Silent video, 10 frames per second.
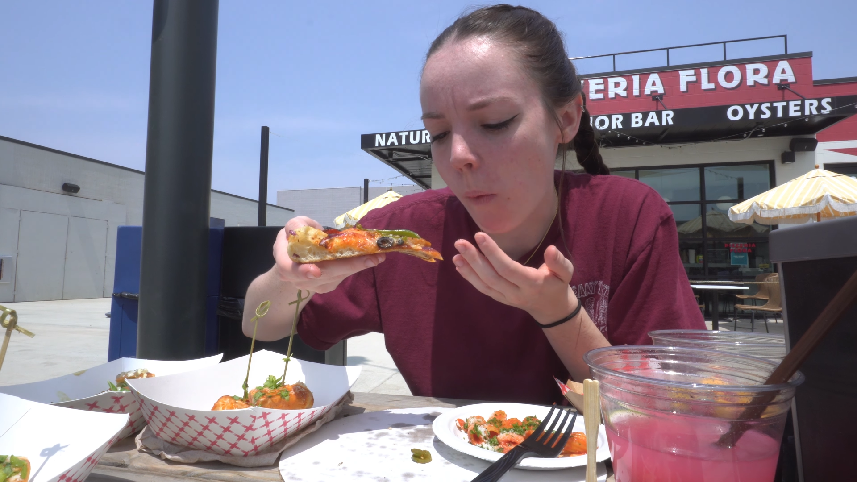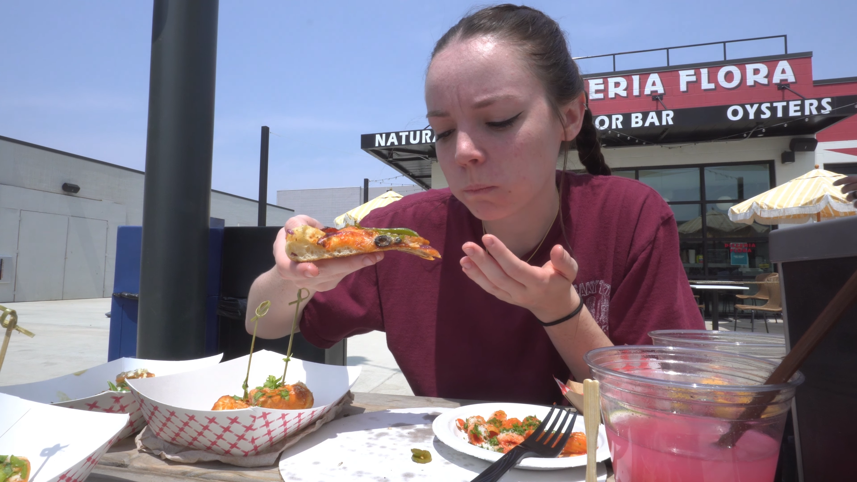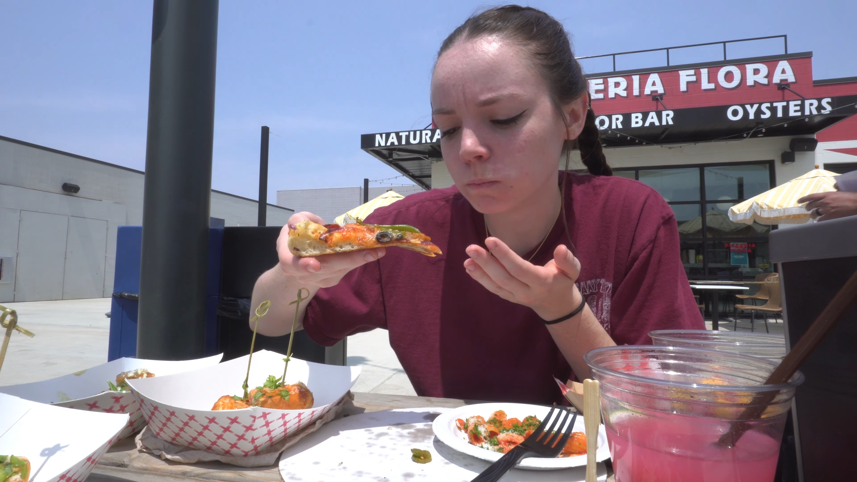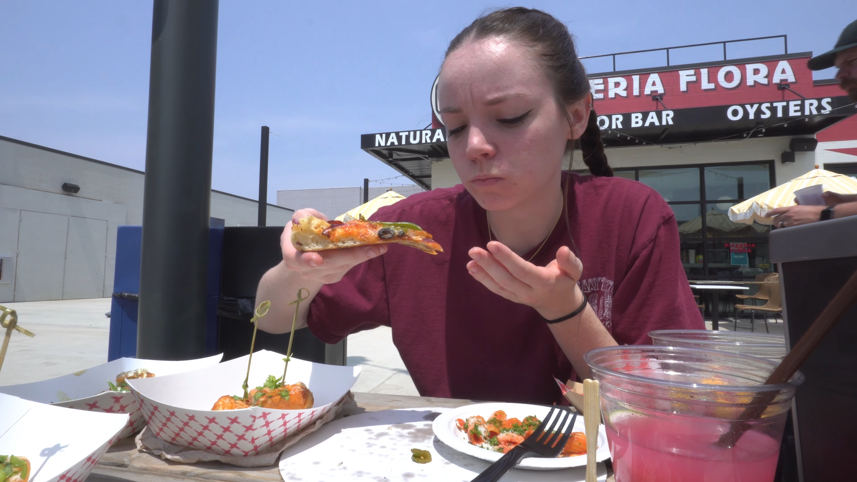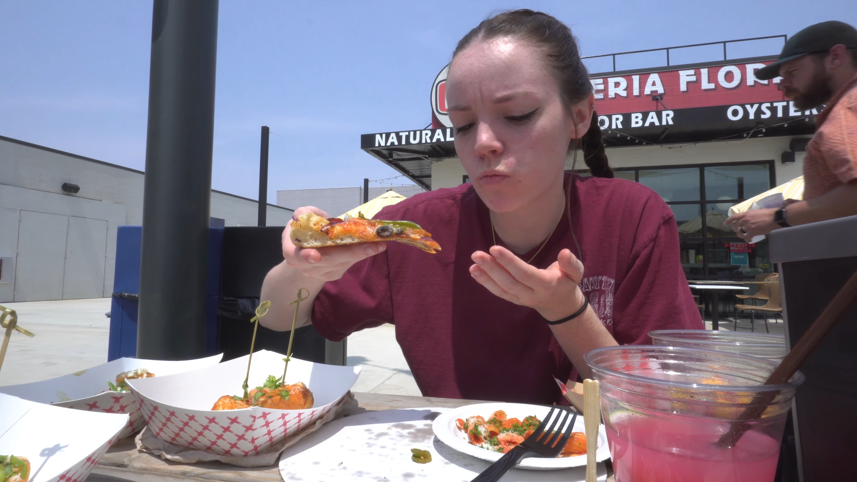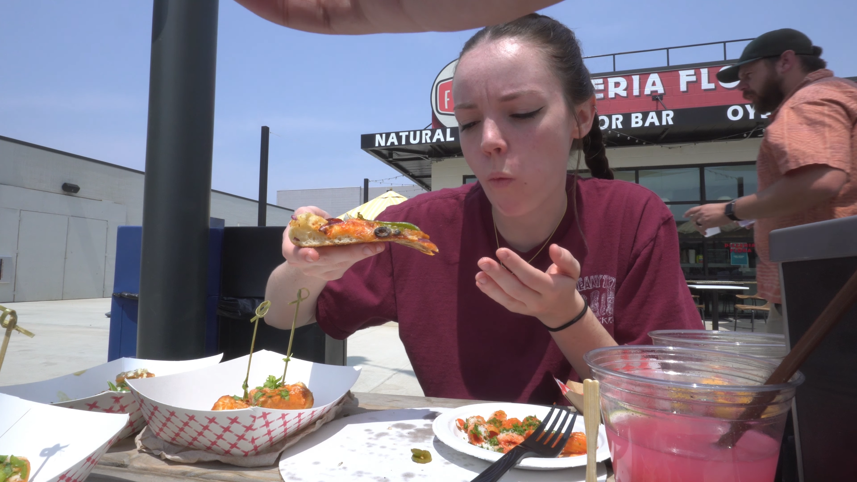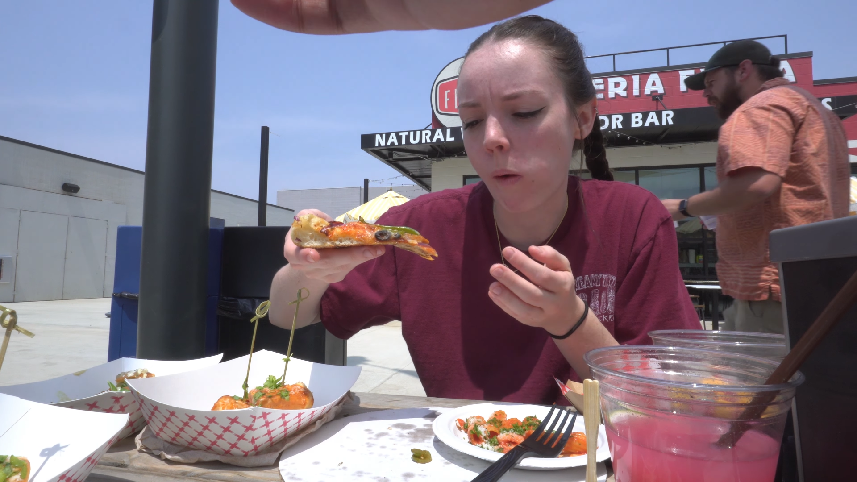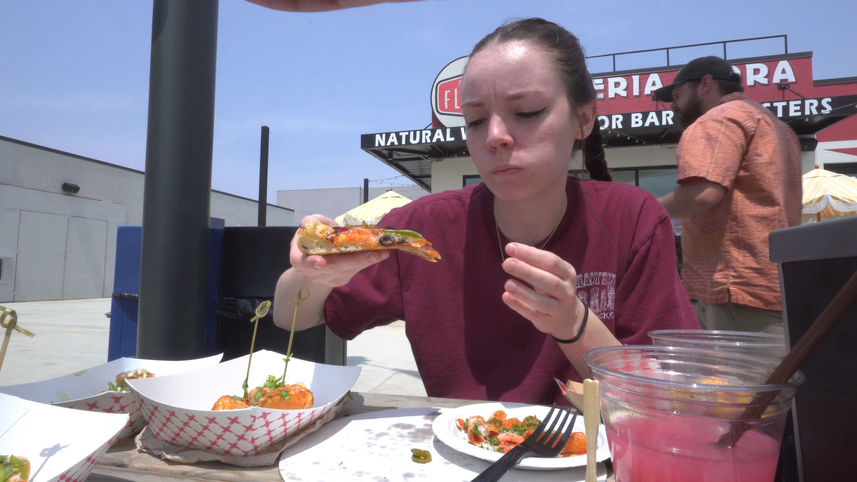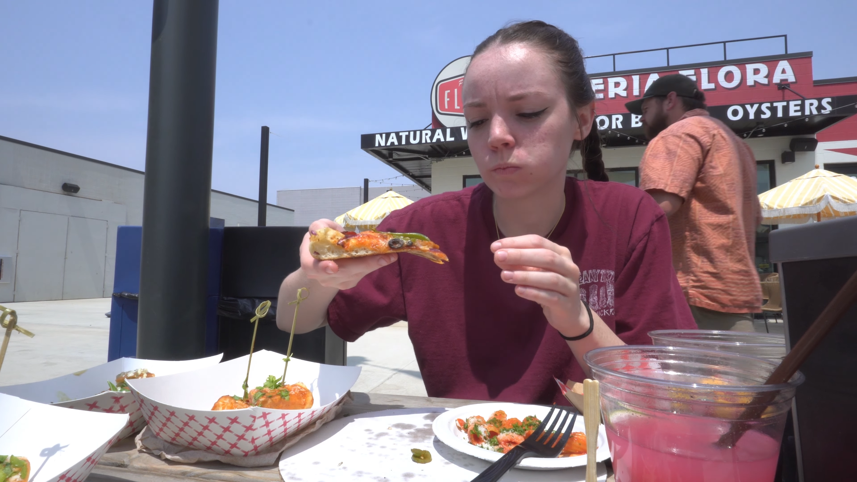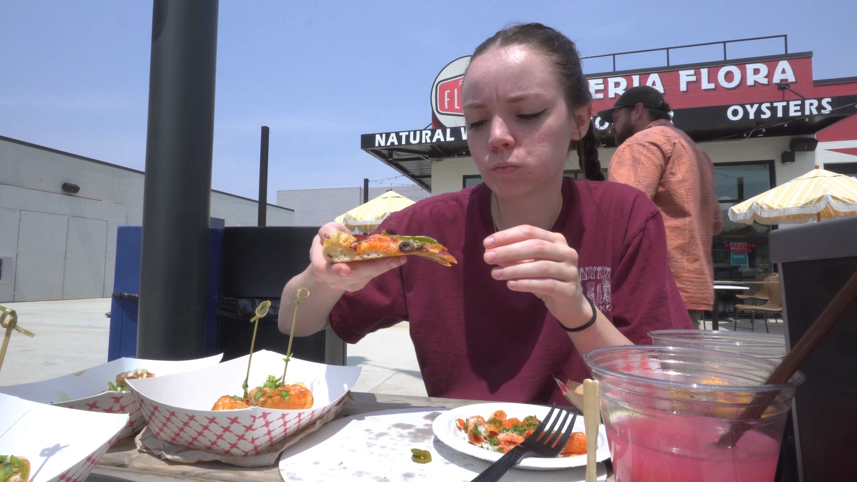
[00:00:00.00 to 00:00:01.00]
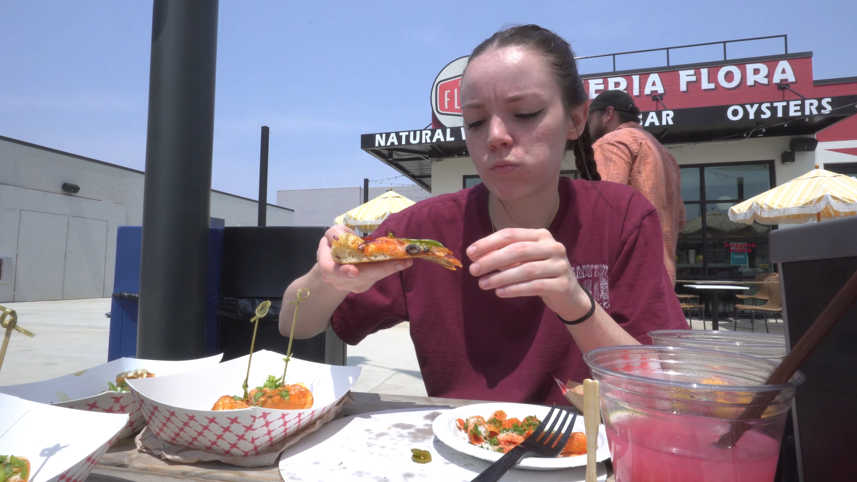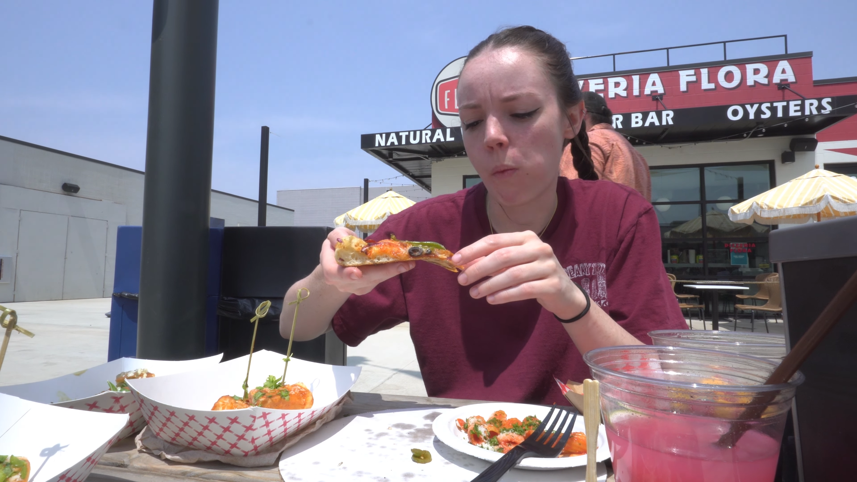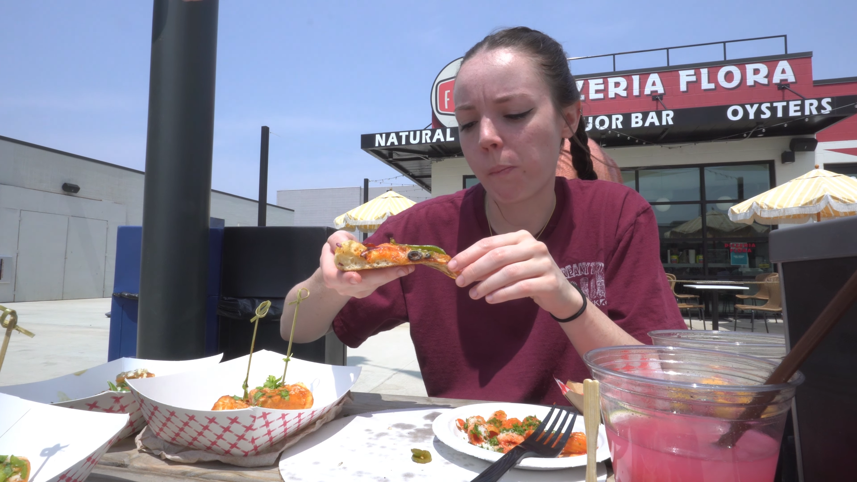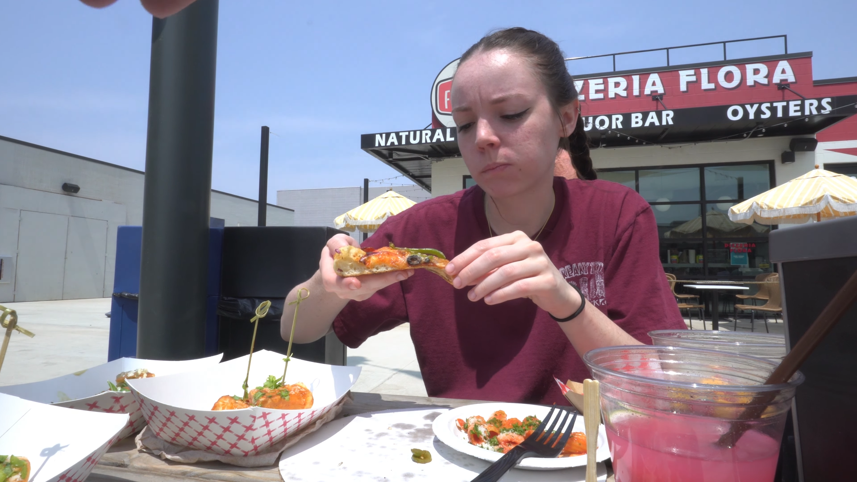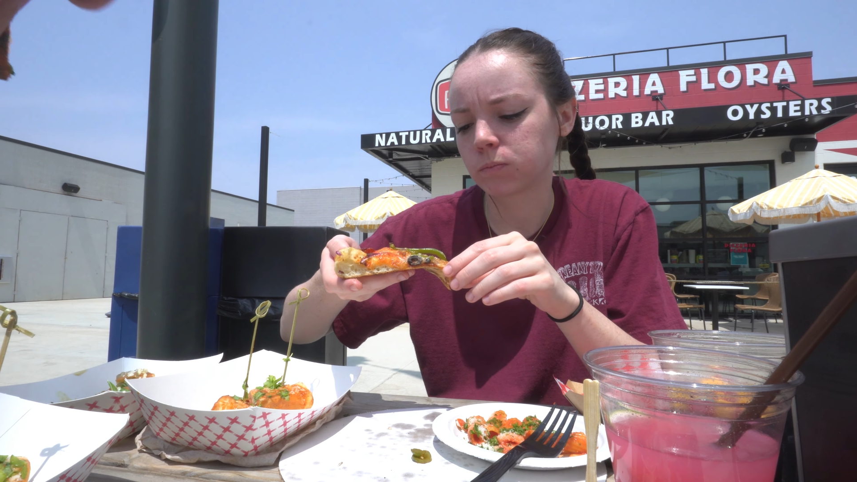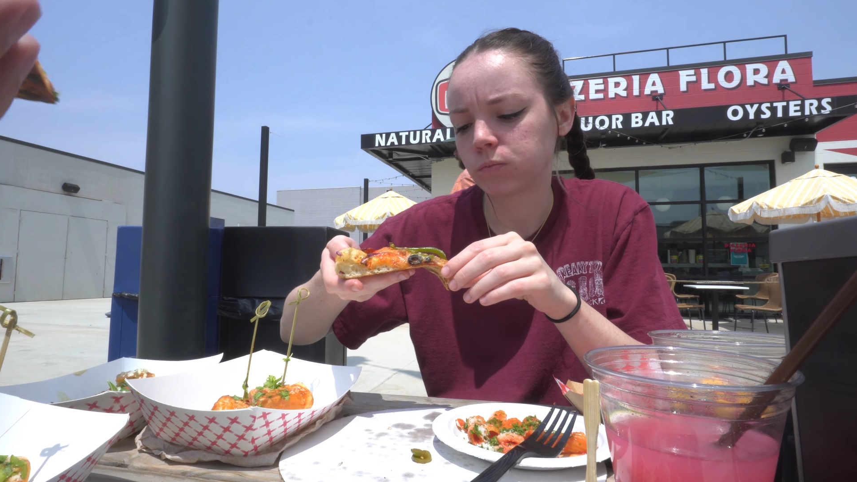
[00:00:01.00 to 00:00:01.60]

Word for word: a nice crisp crust,